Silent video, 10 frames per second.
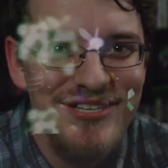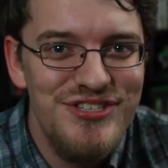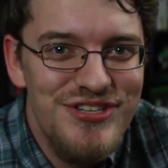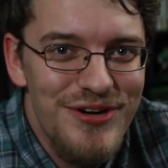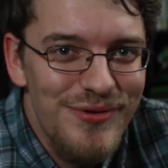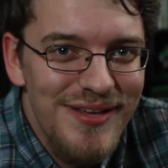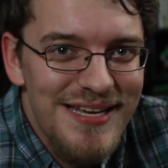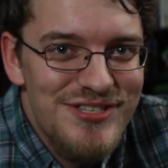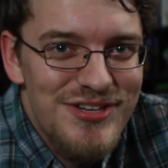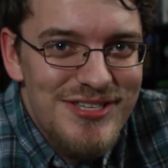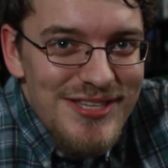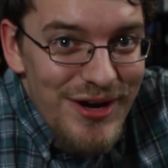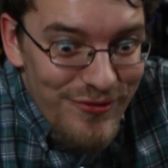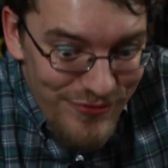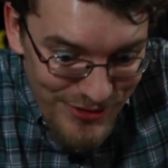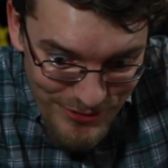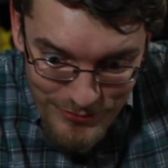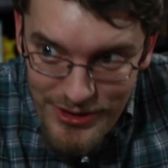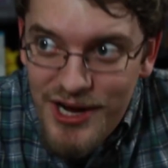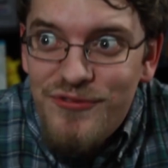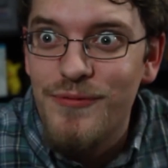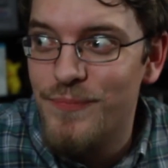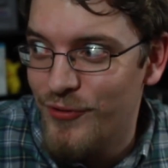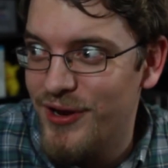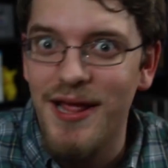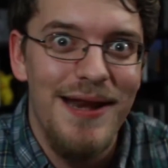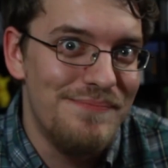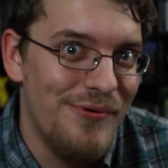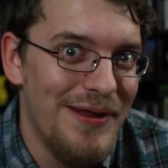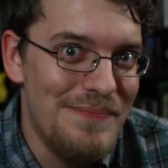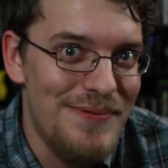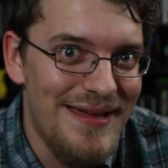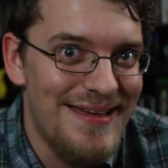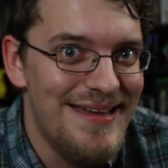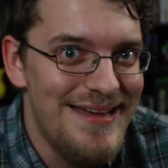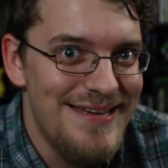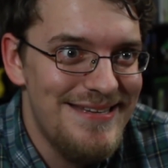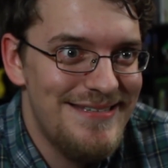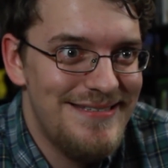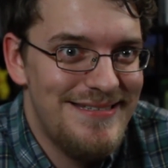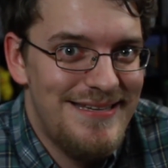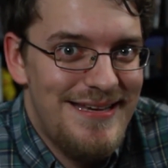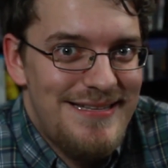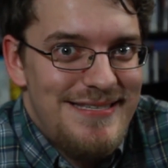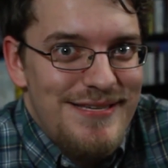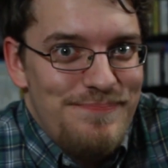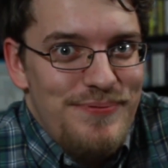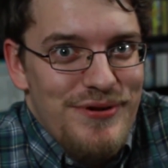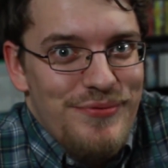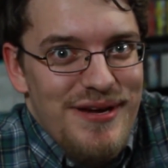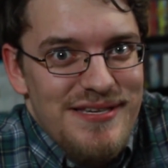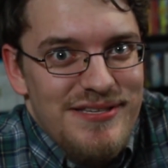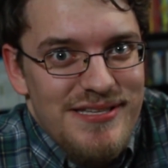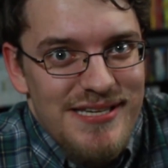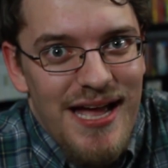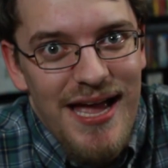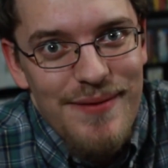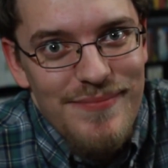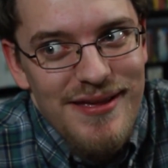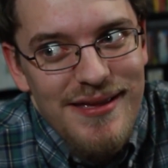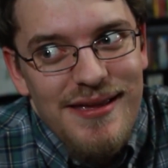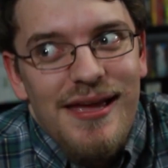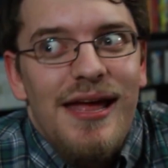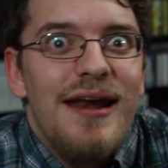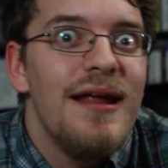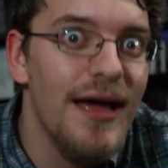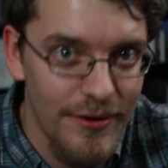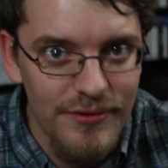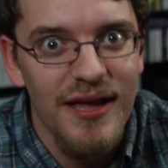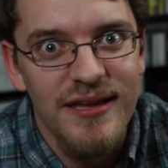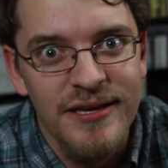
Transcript: generally it's just there for you to walk from point A to point B. It's a big waste of time, and I don't like